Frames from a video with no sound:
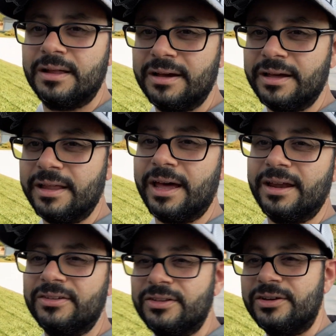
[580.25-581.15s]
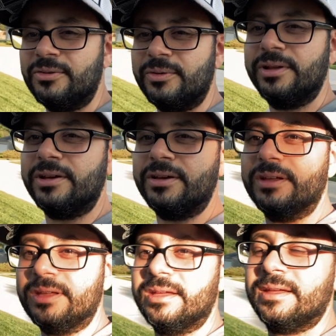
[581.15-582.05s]
Look at that, it's looking really
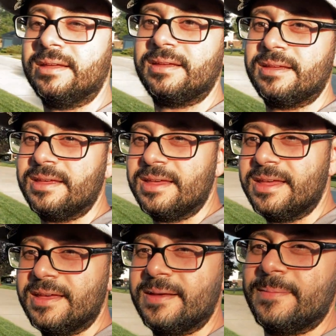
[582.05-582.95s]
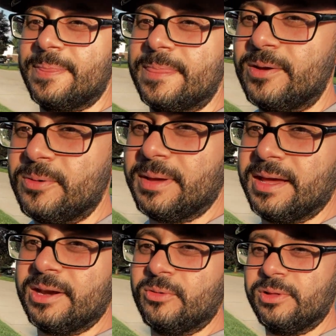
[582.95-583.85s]
good. Oh
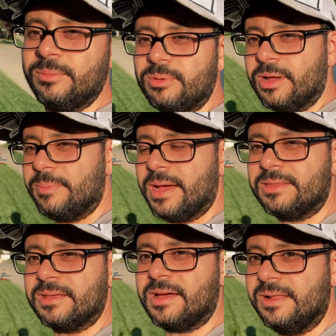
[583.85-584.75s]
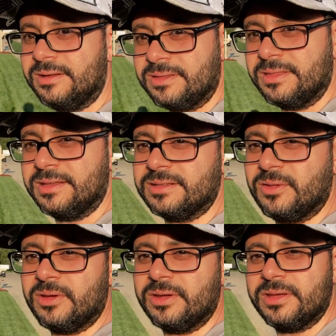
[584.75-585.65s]
man, it really brought back the color to this
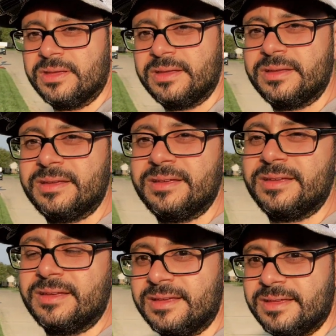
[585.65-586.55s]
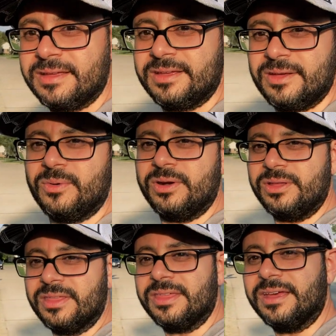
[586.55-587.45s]
lawn. What
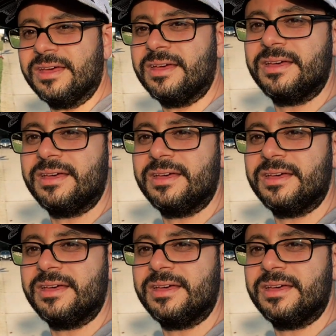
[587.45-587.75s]
do you think?